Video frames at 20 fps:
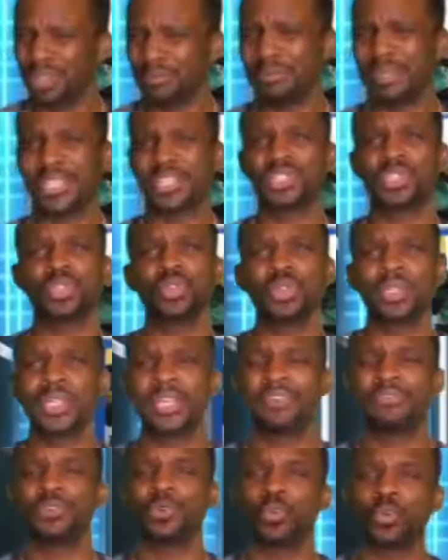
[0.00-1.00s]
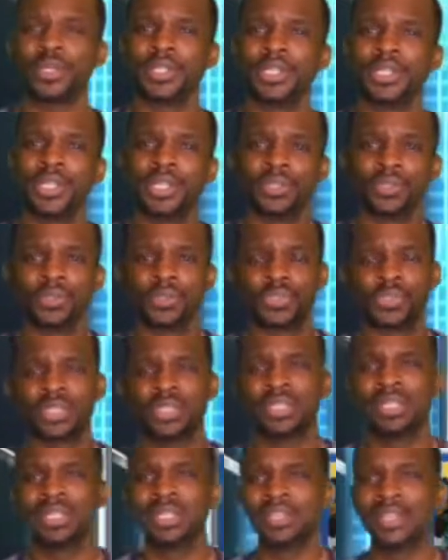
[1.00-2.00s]
What we want to make sure that everyone
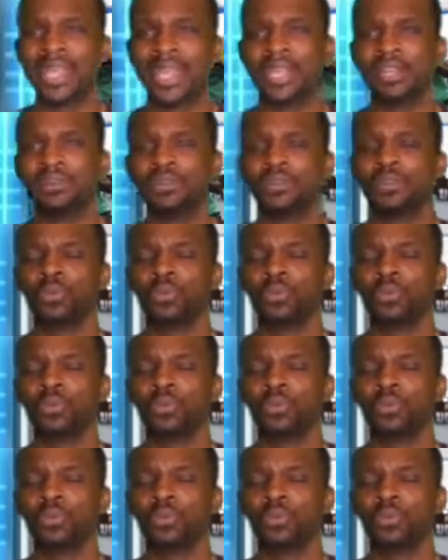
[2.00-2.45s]
knows